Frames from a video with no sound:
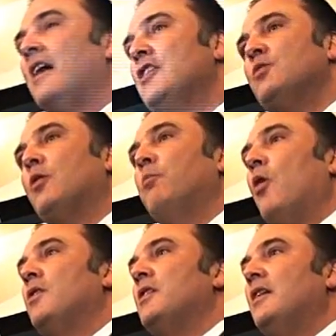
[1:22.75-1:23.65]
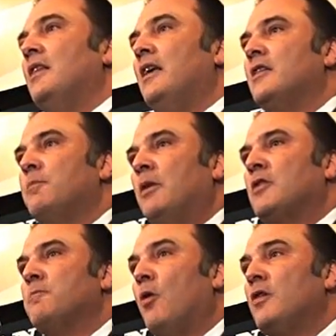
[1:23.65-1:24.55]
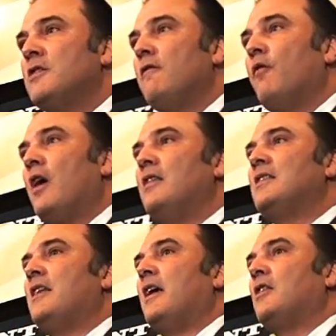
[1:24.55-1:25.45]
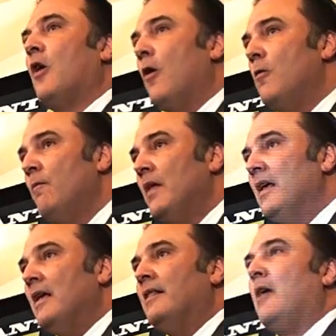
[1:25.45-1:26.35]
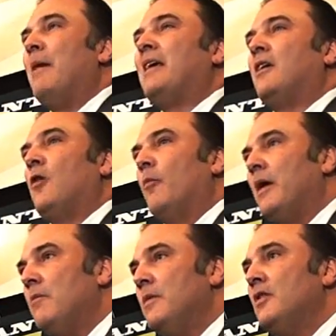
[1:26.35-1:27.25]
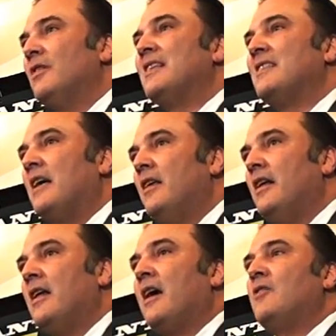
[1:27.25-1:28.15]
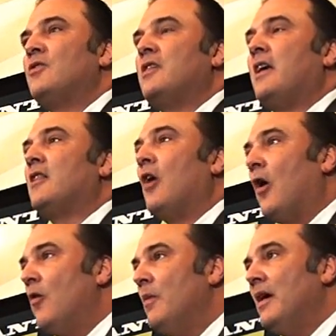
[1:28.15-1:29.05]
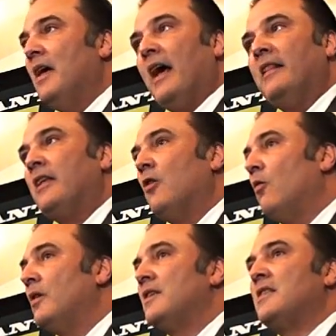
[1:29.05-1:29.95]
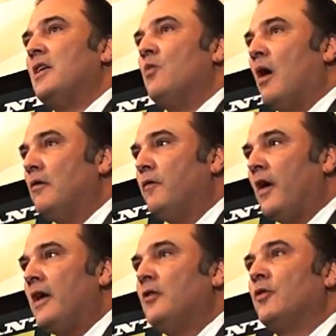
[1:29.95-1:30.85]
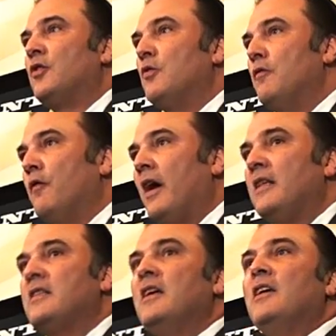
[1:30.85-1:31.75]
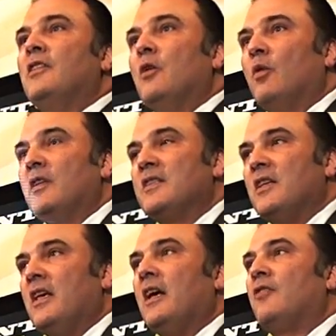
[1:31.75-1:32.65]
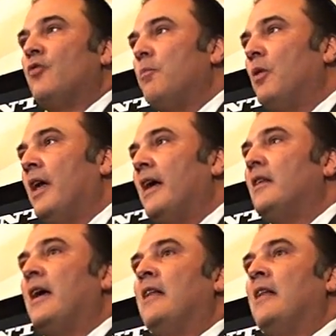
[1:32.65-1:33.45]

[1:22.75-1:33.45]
That is what boxing needs, because boxing fans stay at home, they make a commitment on a Saturday night to stay at home, and they don't want to see one fight or two fights, they want to see a triple header.